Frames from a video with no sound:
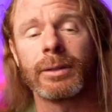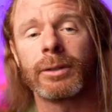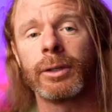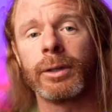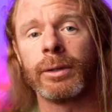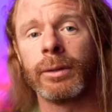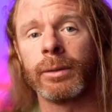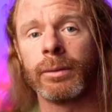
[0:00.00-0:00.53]

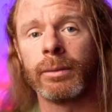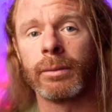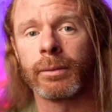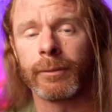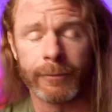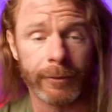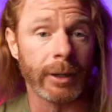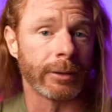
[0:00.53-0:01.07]
to
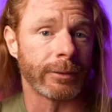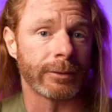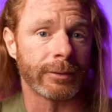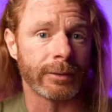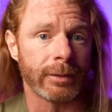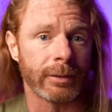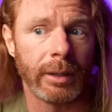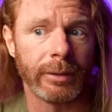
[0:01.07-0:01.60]

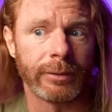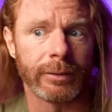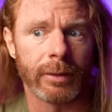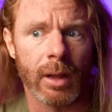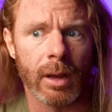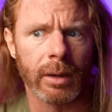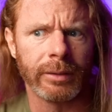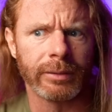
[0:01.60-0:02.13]
1st as
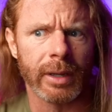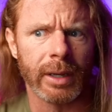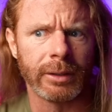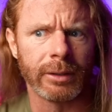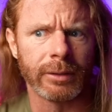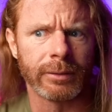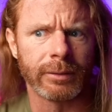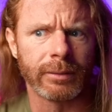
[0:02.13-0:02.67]
long as I
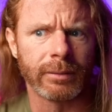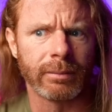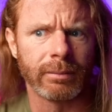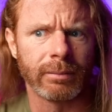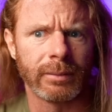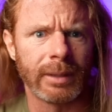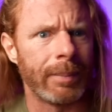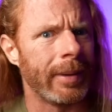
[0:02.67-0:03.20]
just
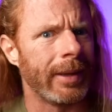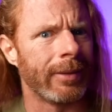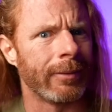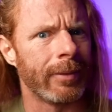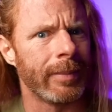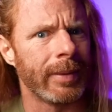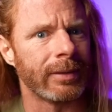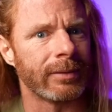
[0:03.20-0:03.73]
compete in the
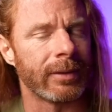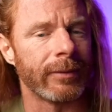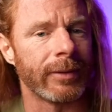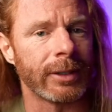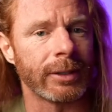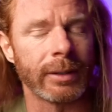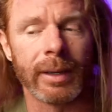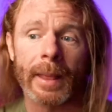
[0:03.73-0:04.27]
women's
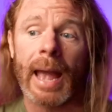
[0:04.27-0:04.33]
division.